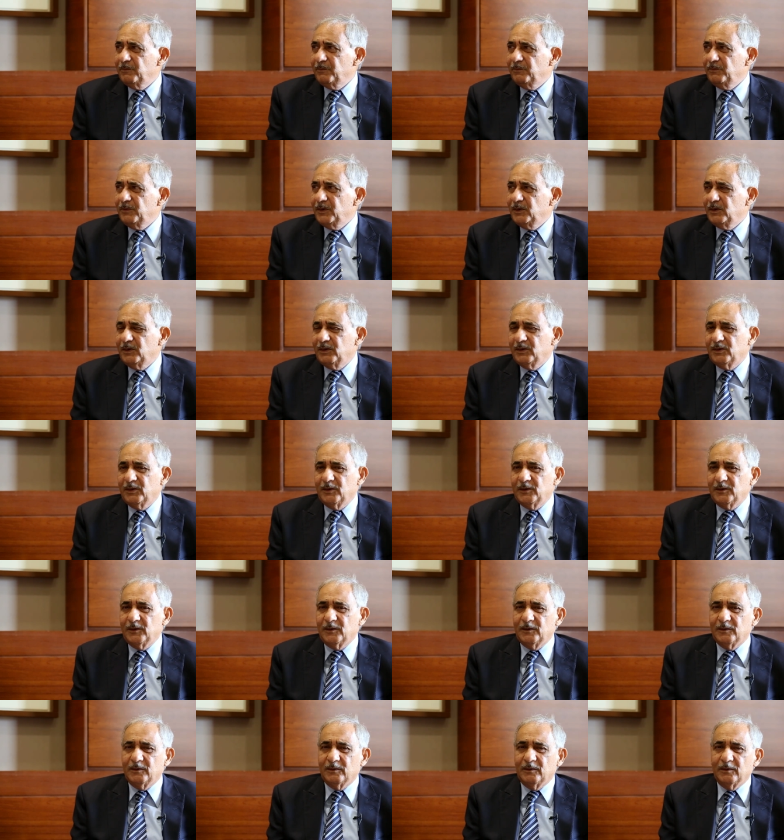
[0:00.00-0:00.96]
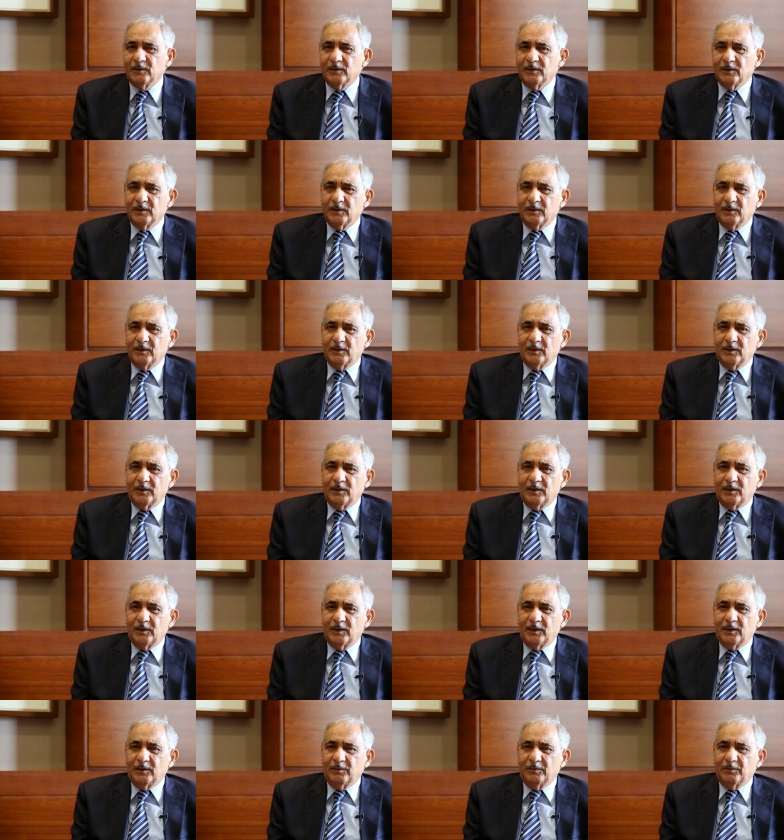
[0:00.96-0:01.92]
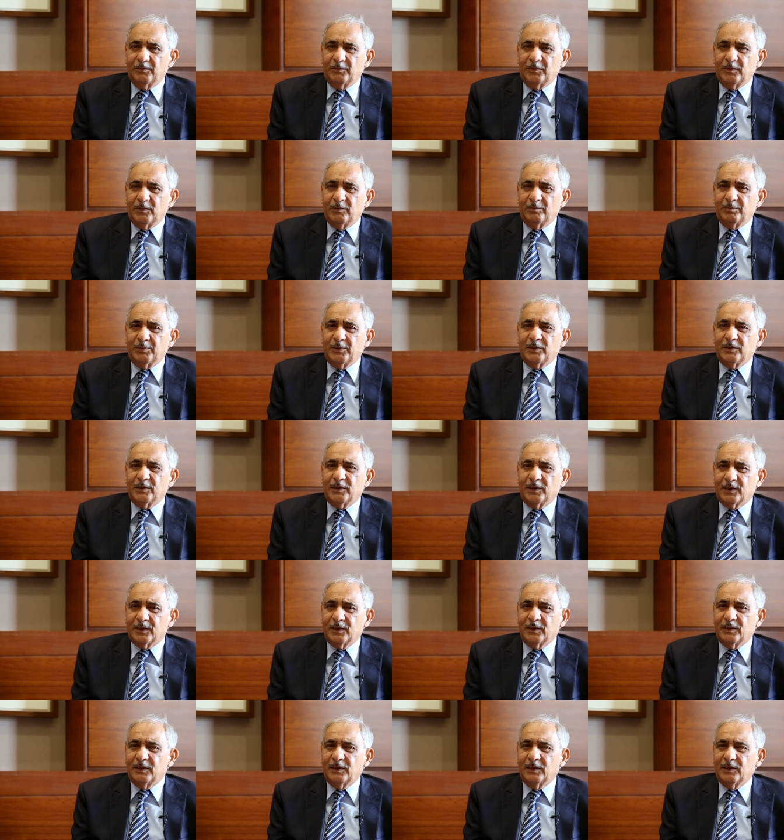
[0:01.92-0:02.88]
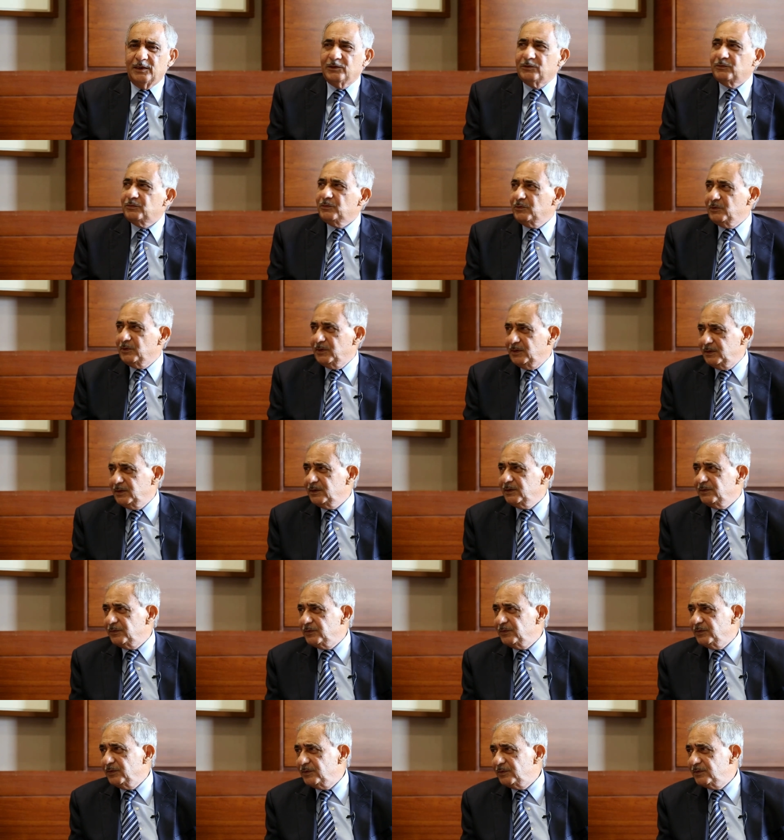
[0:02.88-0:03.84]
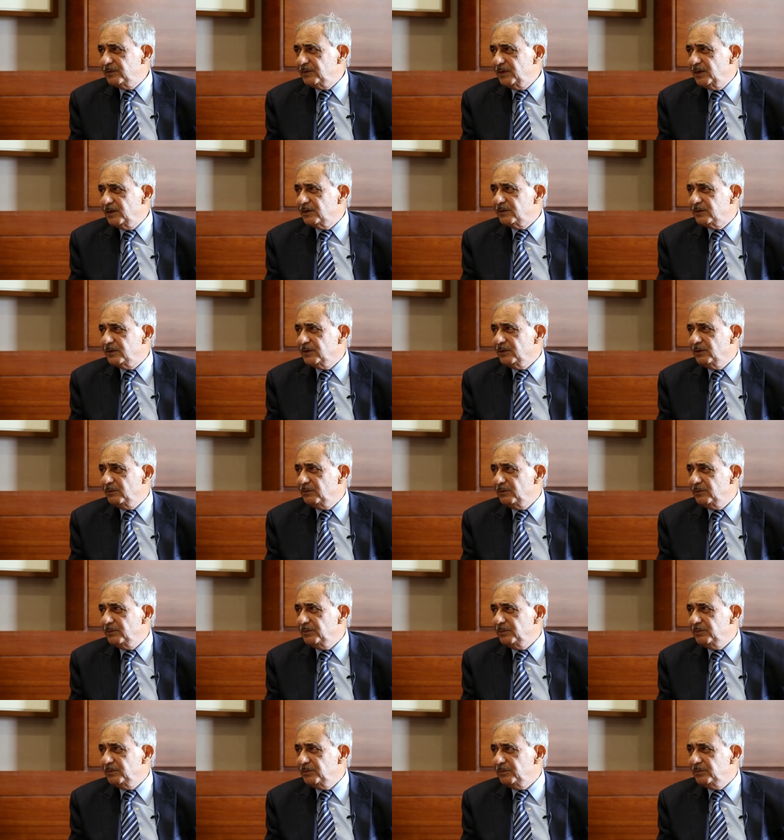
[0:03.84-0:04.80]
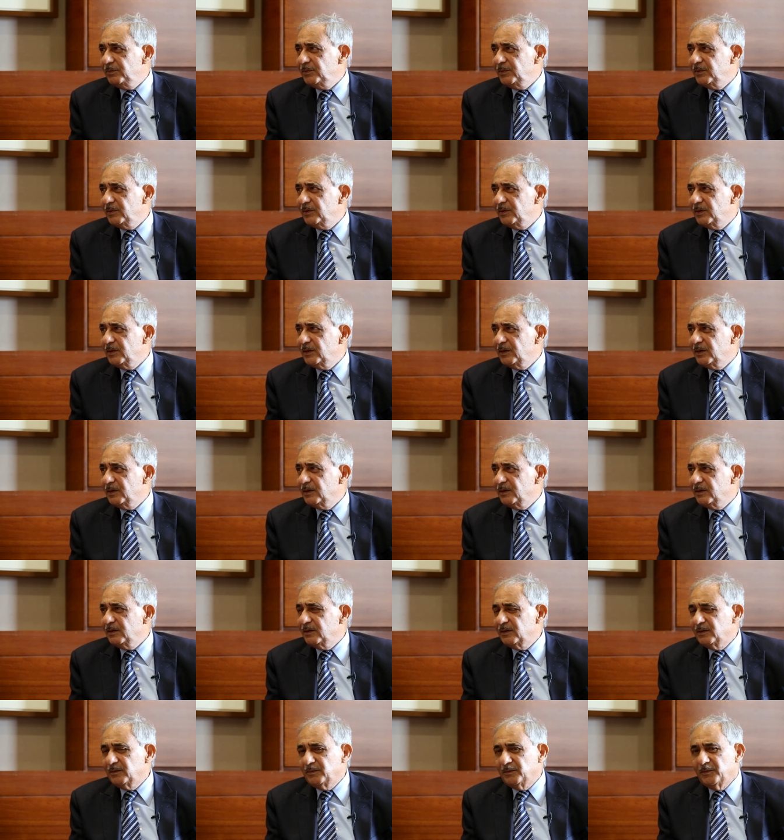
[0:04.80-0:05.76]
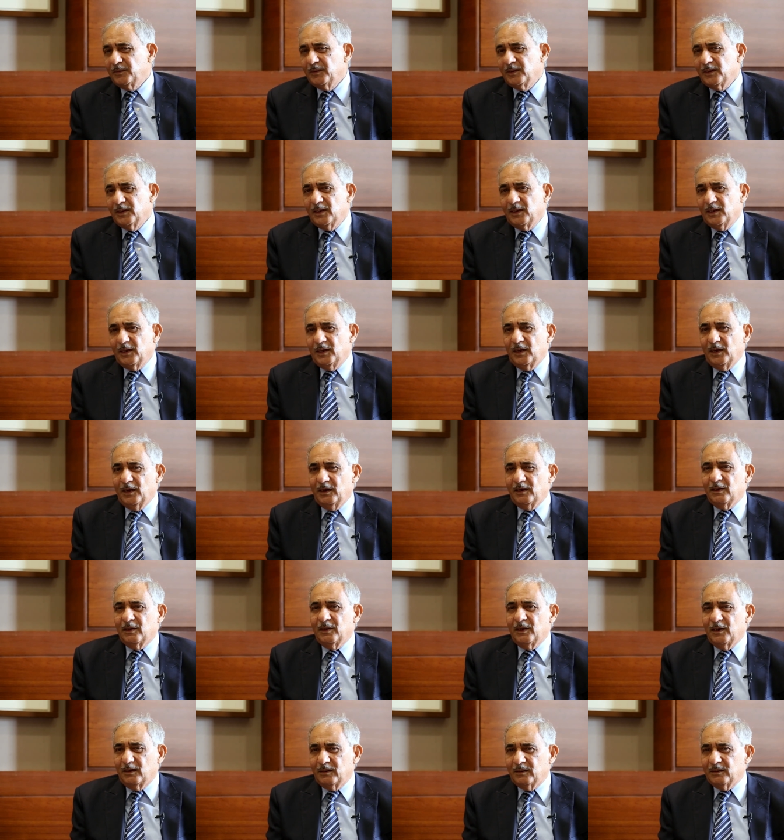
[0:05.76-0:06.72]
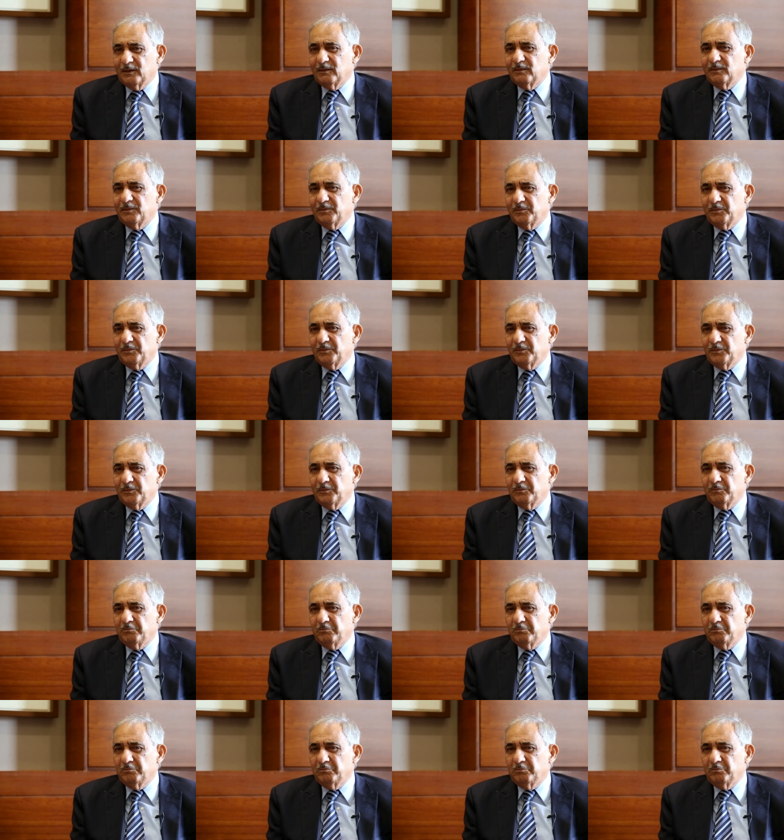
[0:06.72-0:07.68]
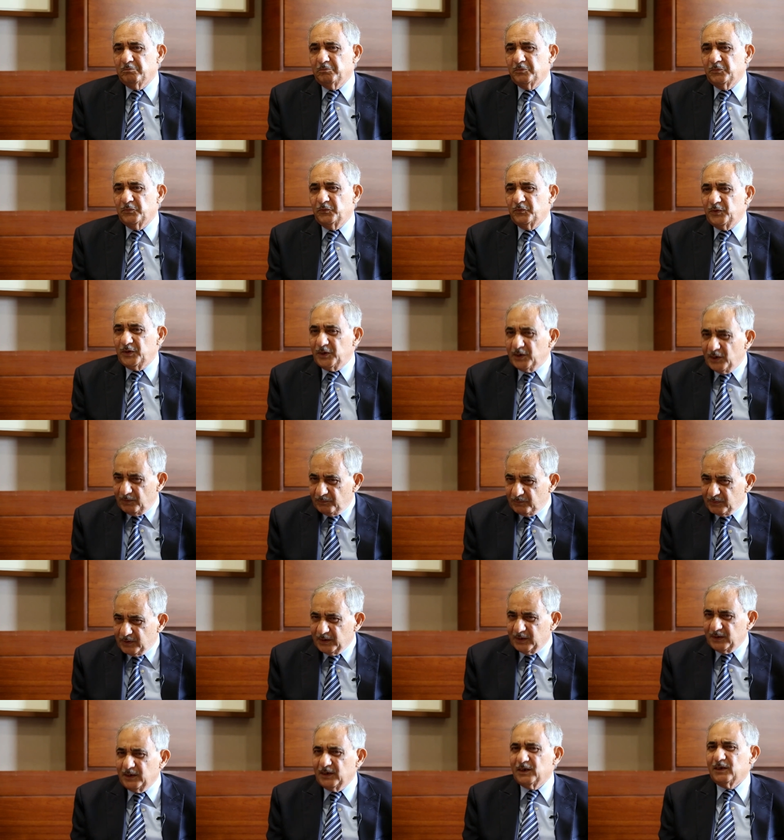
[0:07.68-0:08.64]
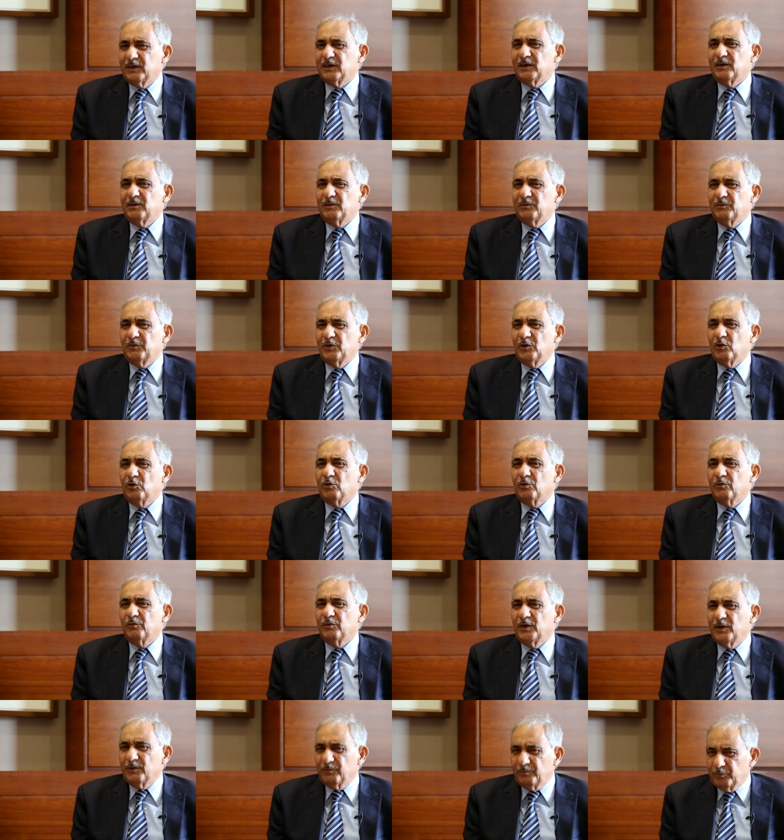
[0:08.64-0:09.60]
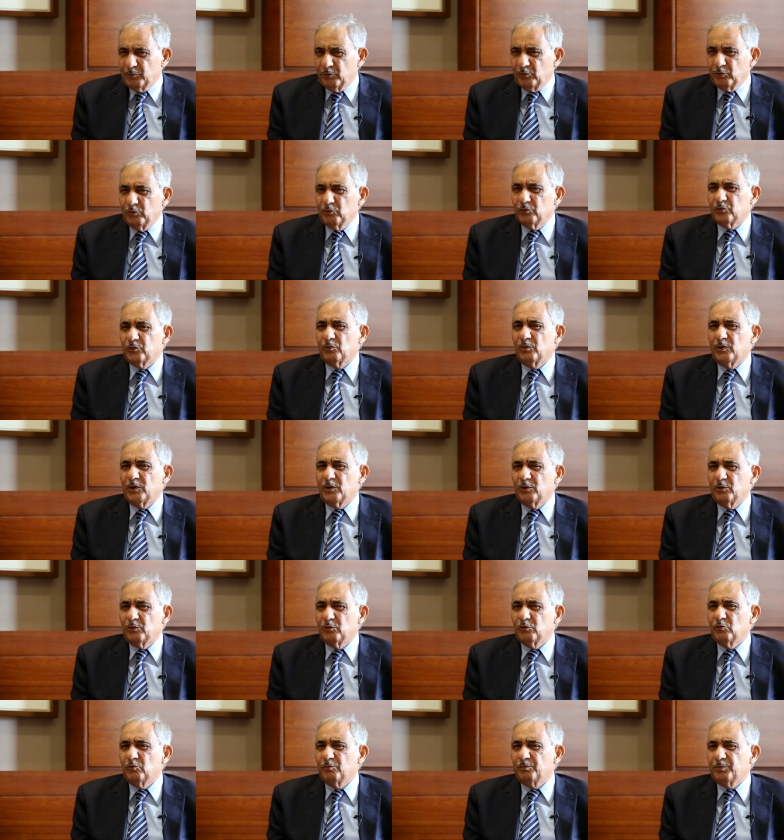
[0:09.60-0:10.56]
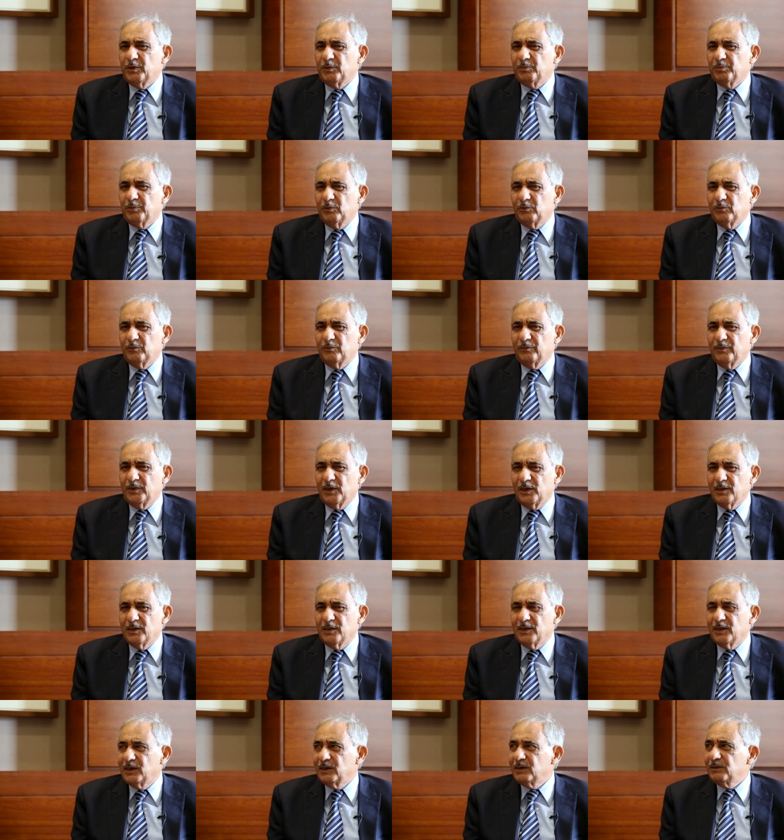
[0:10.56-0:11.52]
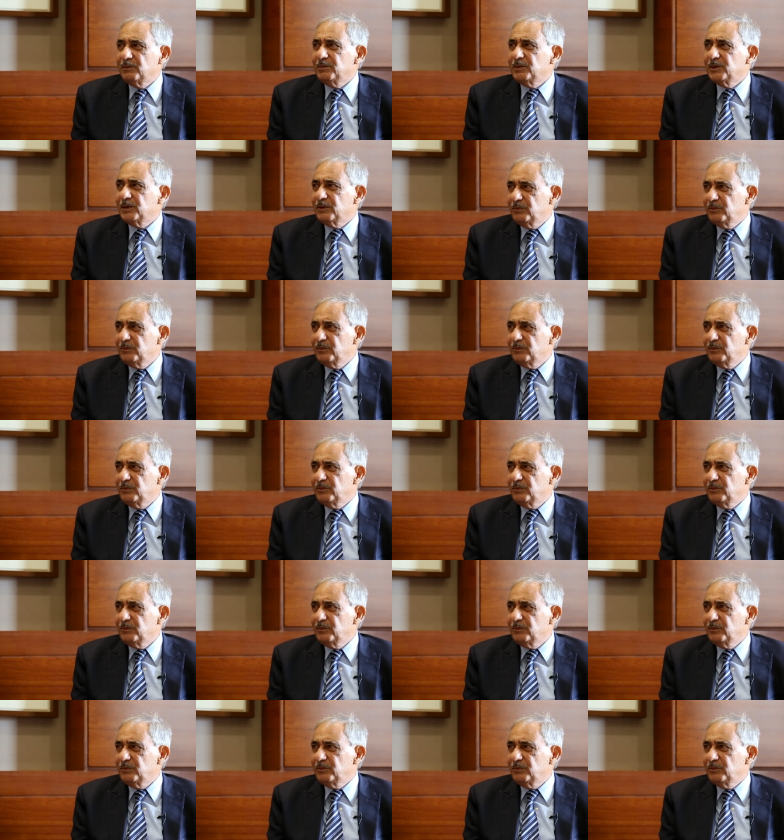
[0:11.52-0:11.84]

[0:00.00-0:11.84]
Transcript: we will be recognized for our research. That's the, uh, and that we have created, we, or we have produced one or two people who've done that, but I